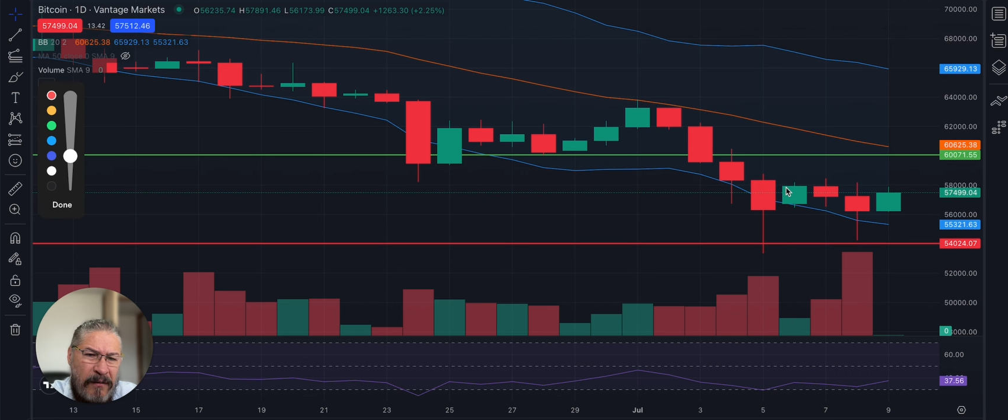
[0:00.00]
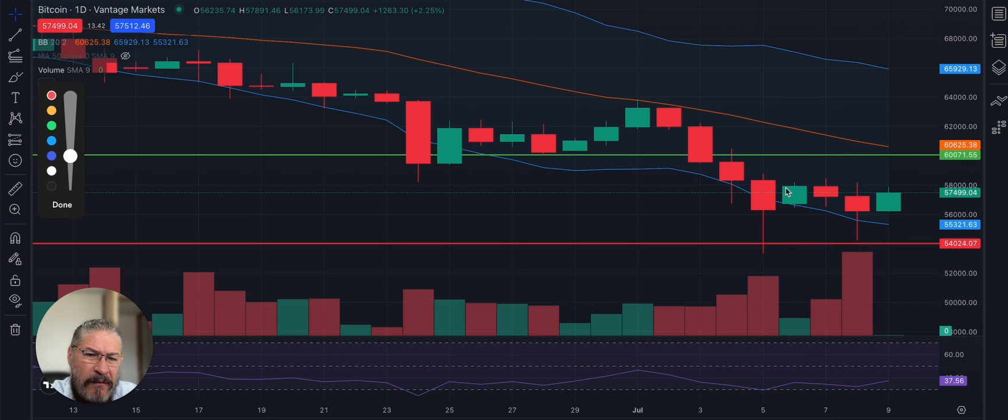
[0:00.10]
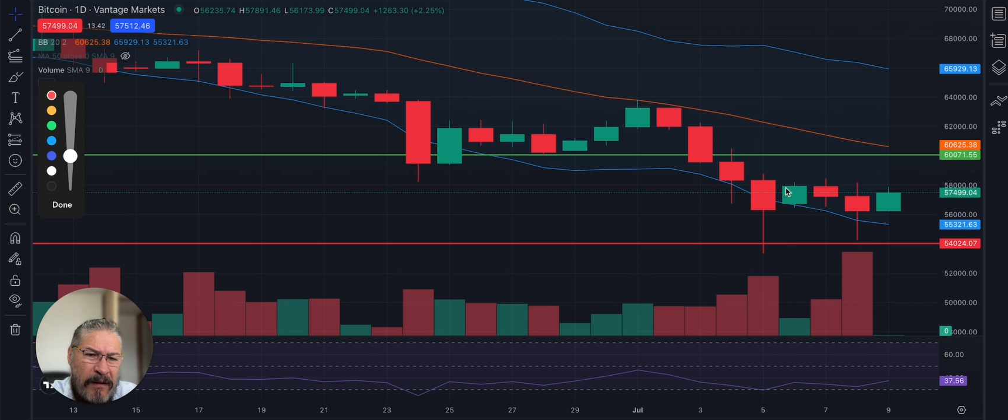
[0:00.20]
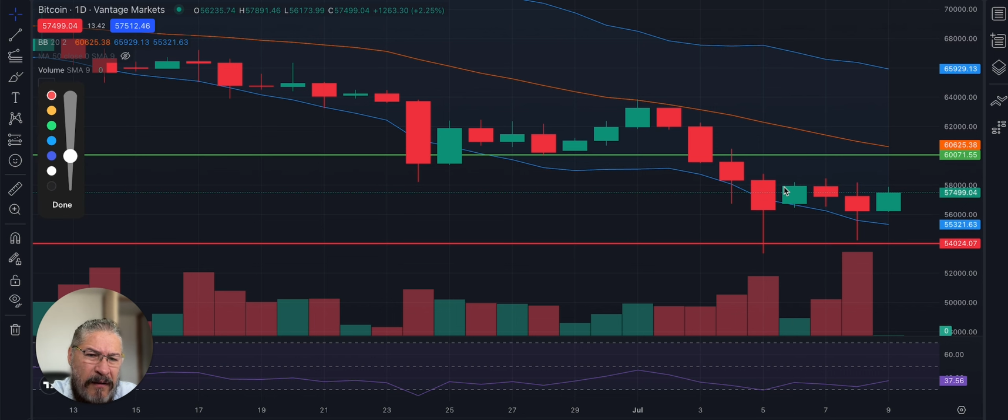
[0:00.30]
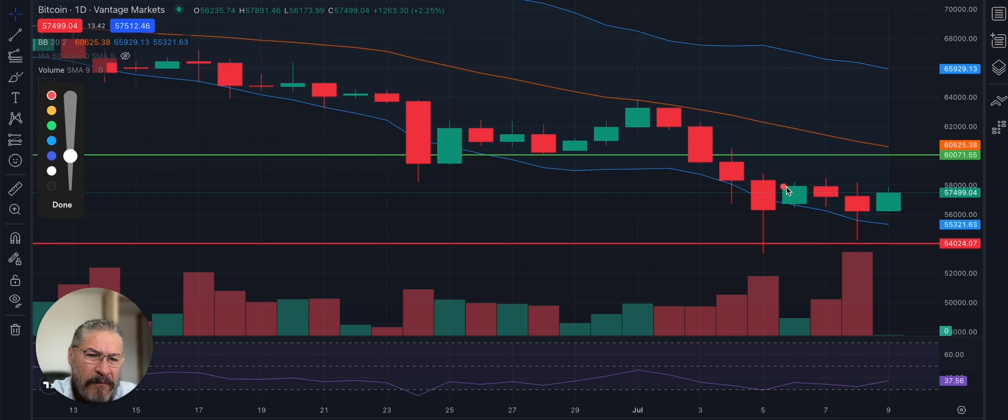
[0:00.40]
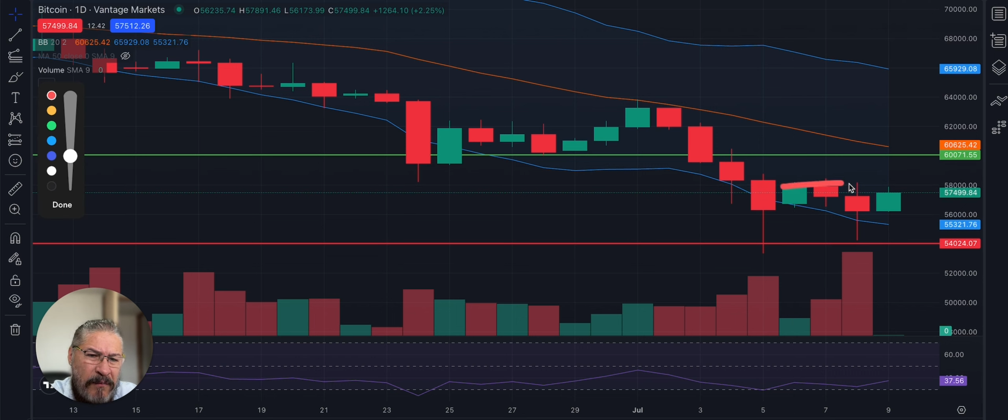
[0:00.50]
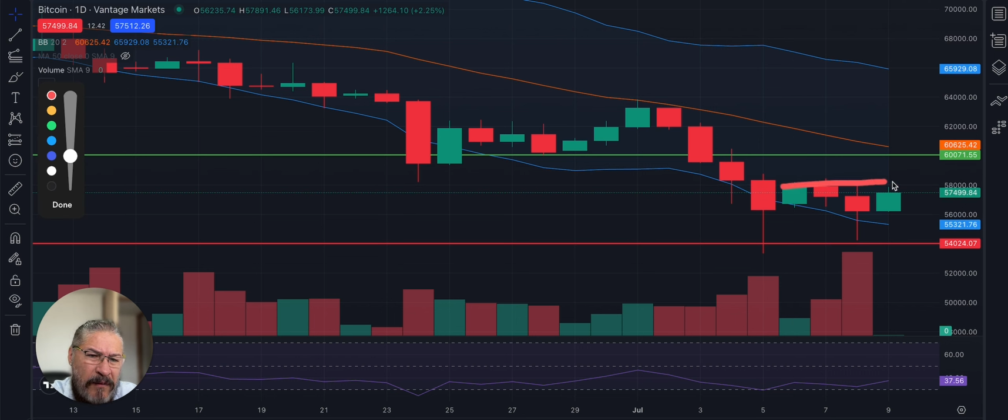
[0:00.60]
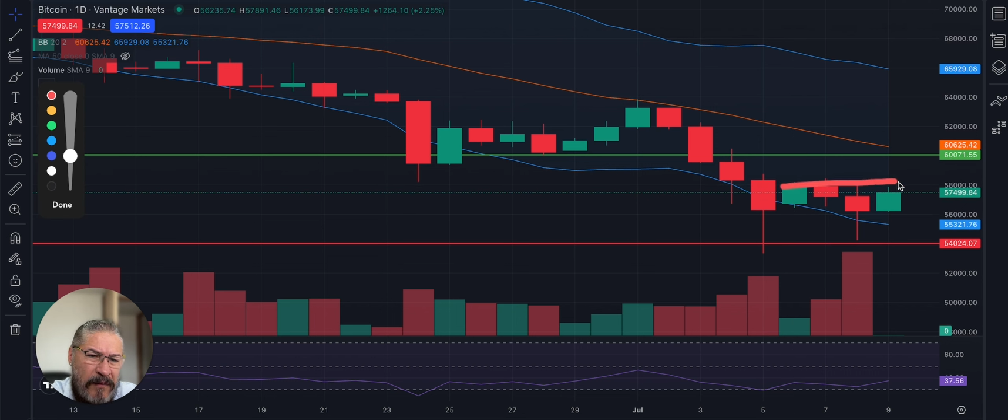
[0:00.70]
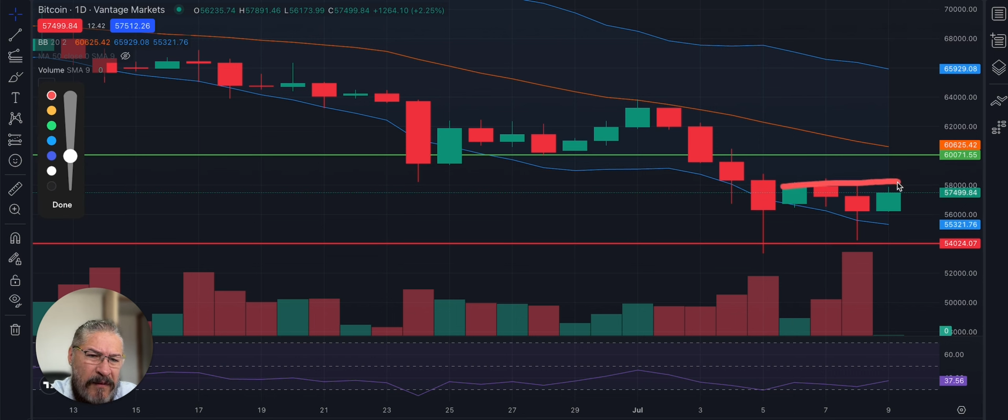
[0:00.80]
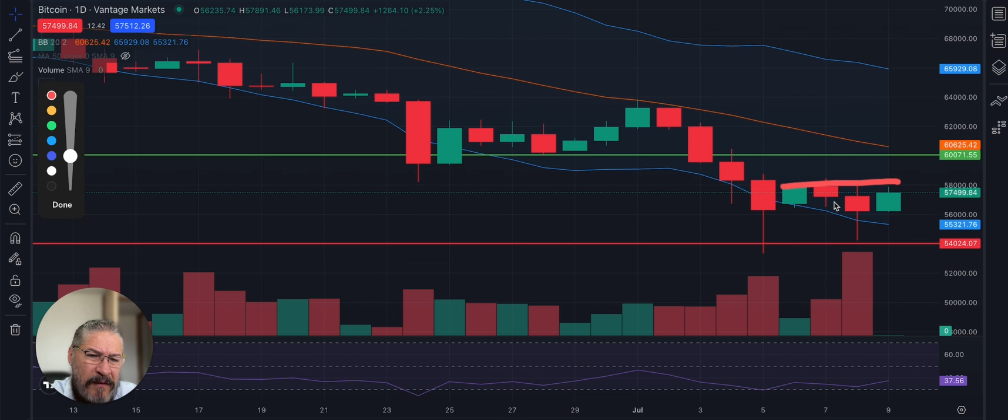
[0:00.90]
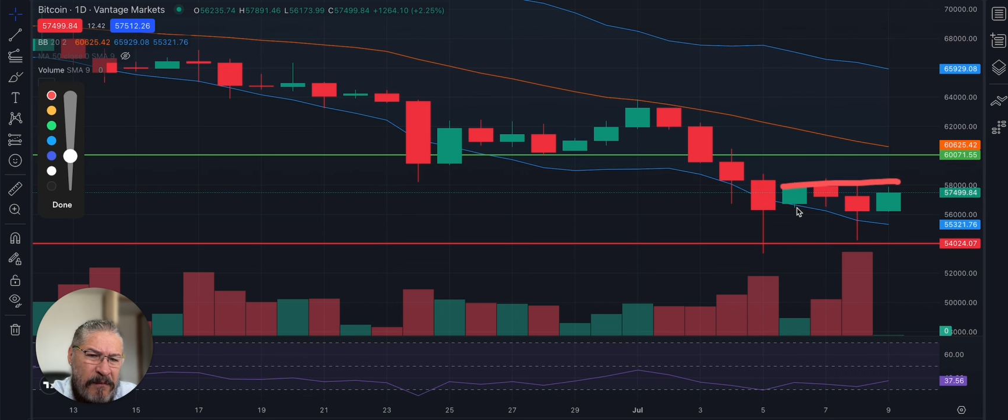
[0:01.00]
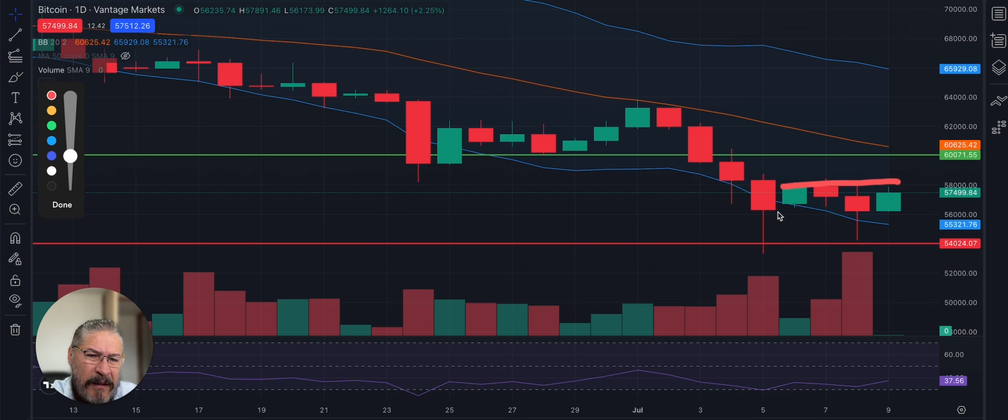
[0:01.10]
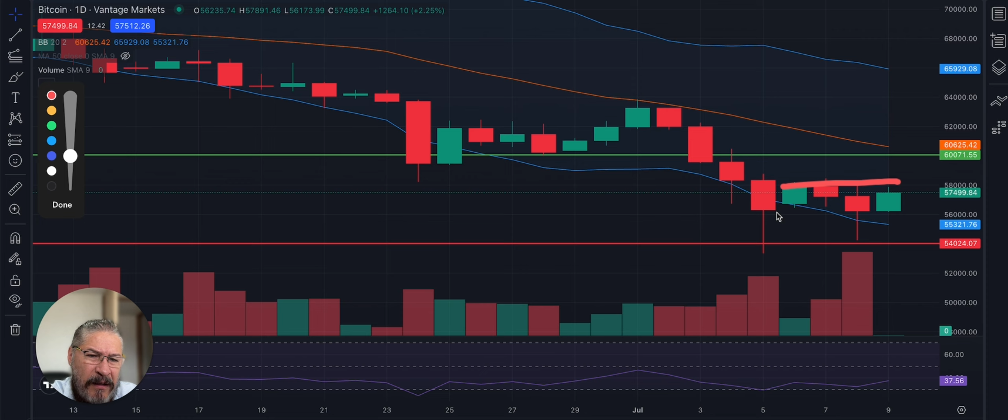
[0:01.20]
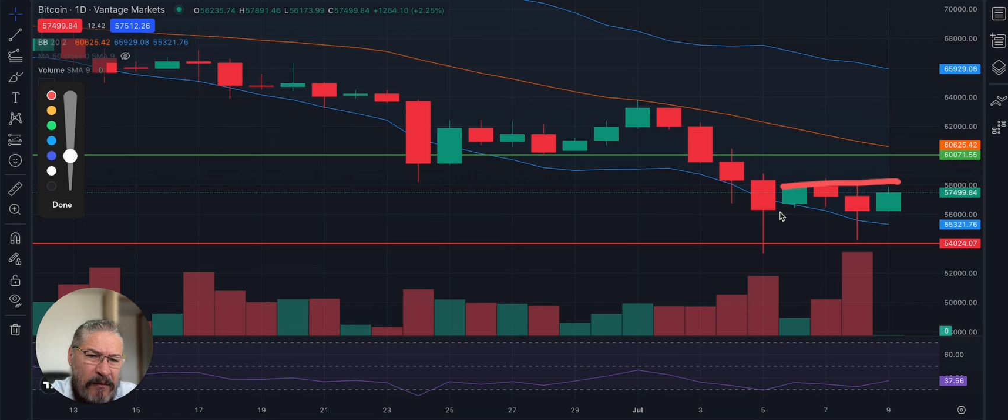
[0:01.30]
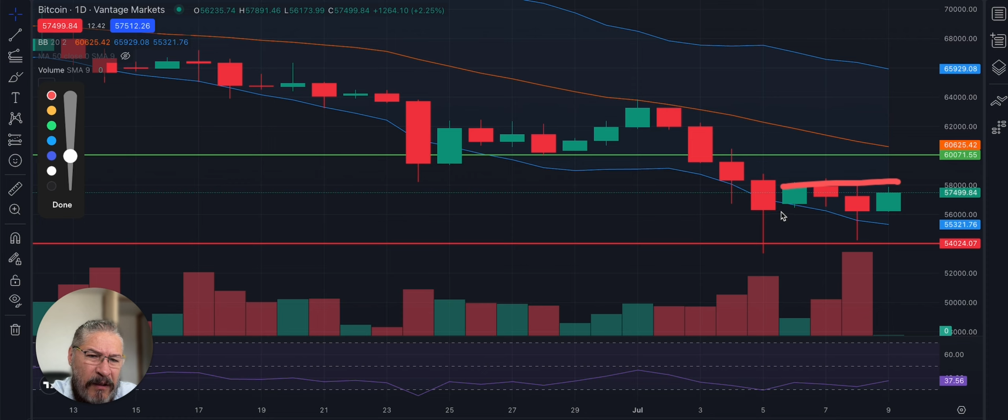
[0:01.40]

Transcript: Okay, this is making